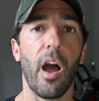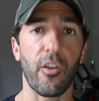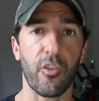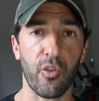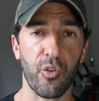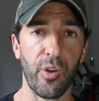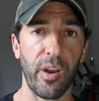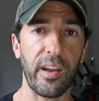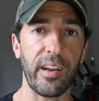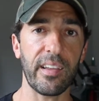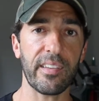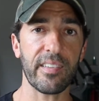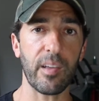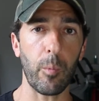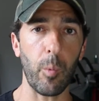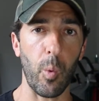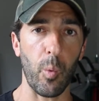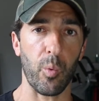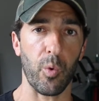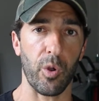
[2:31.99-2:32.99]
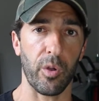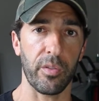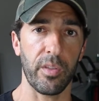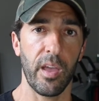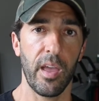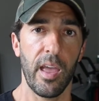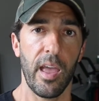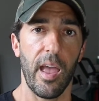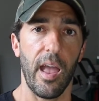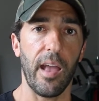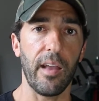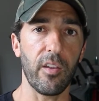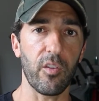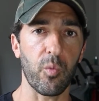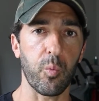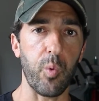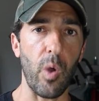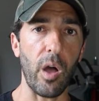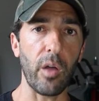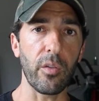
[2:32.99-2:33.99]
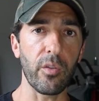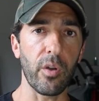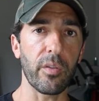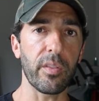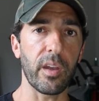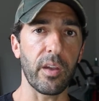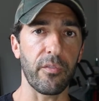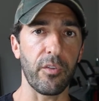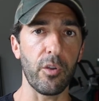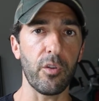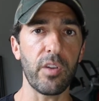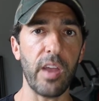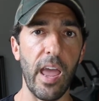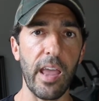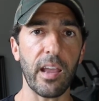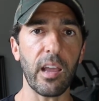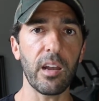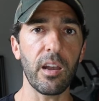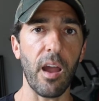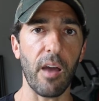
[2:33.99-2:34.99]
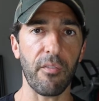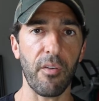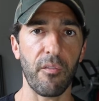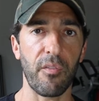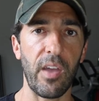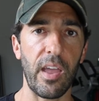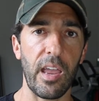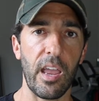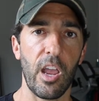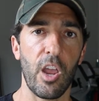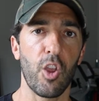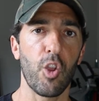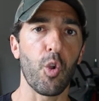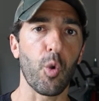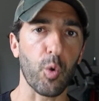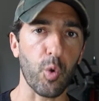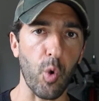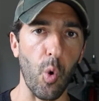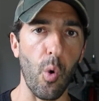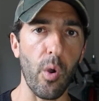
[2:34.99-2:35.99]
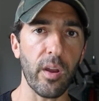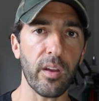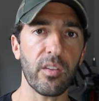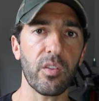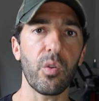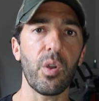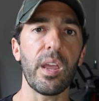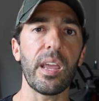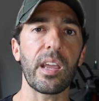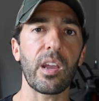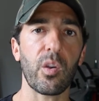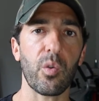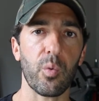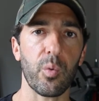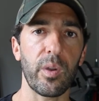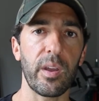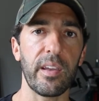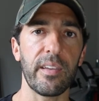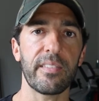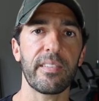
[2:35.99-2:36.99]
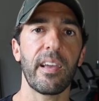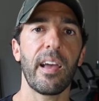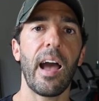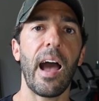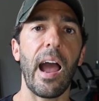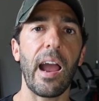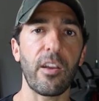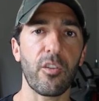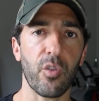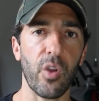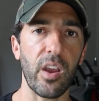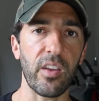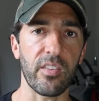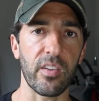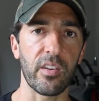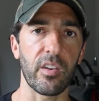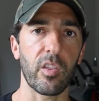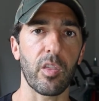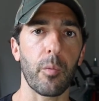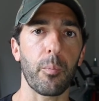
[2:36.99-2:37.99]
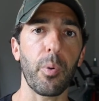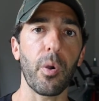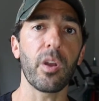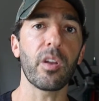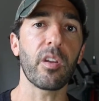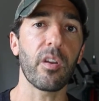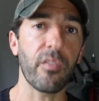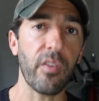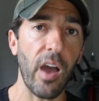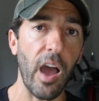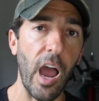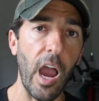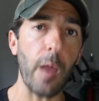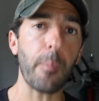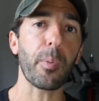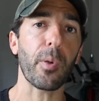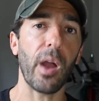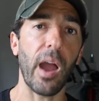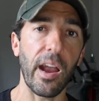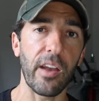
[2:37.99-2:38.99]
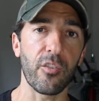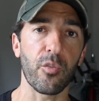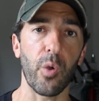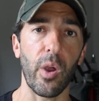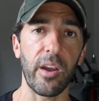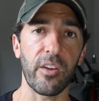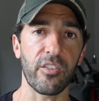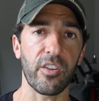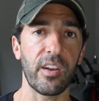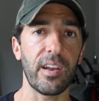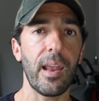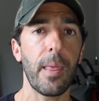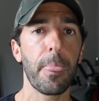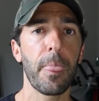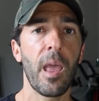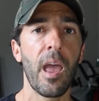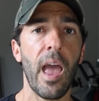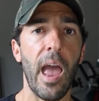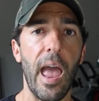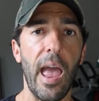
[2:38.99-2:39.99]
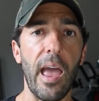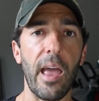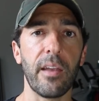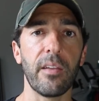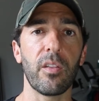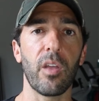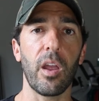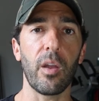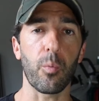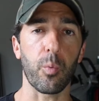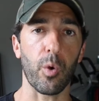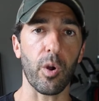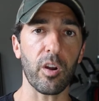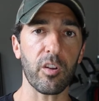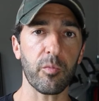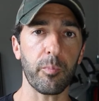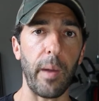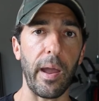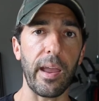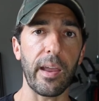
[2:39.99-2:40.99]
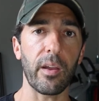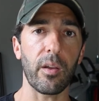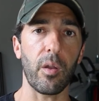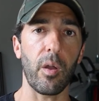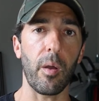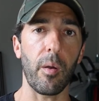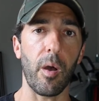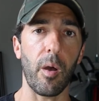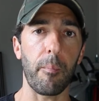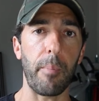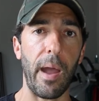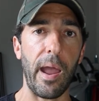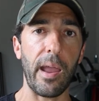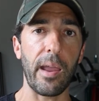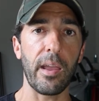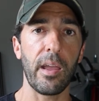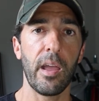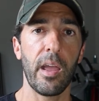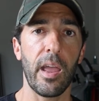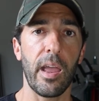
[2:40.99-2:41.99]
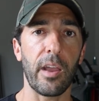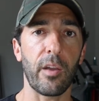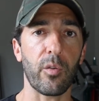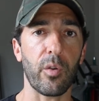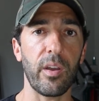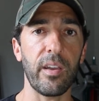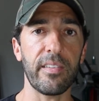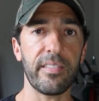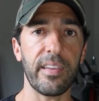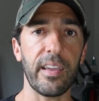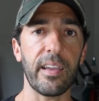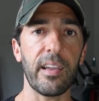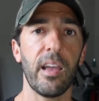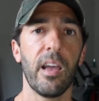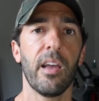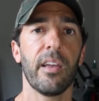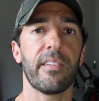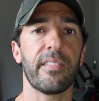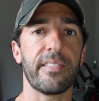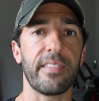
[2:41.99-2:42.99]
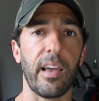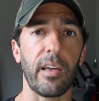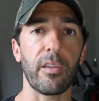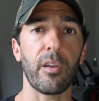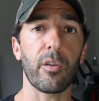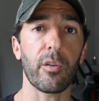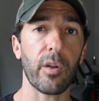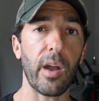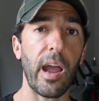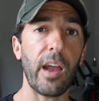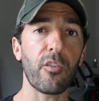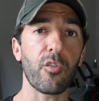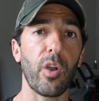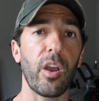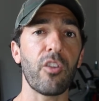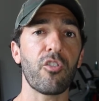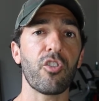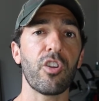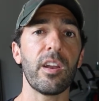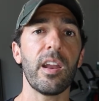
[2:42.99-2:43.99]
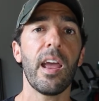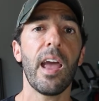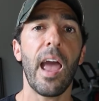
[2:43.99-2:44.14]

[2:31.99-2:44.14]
training supplement world, it is well known that if you take enough of it, you're going to increase hydration to the point of hyperhydration. And it works by increasing cellular hydration